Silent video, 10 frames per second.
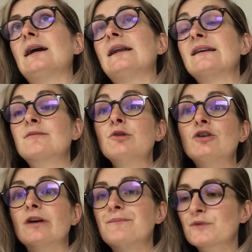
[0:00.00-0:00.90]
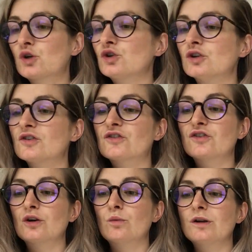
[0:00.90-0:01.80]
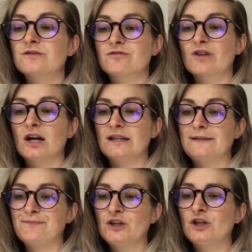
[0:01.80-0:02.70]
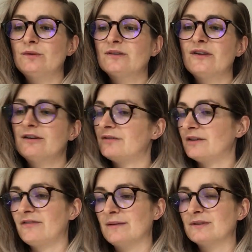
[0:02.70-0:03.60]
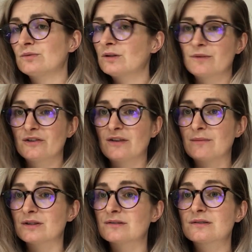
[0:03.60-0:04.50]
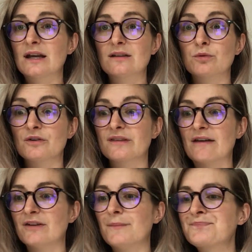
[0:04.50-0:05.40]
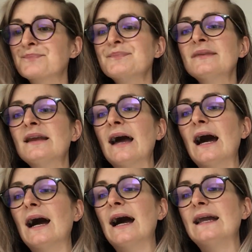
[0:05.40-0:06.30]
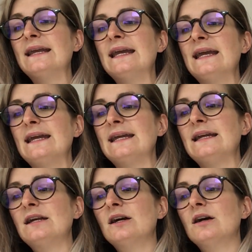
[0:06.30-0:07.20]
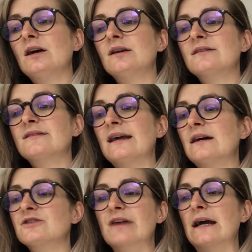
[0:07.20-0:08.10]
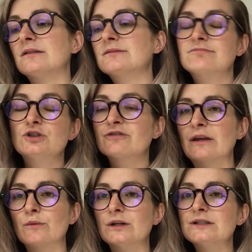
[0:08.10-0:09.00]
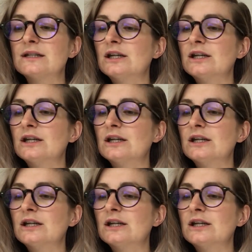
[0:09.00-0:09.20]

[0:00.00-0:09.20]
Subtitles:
explorer called Sir Walter Raleigh, who was very, very famous, one of the most famous explorers ever. And he sailed around all around the world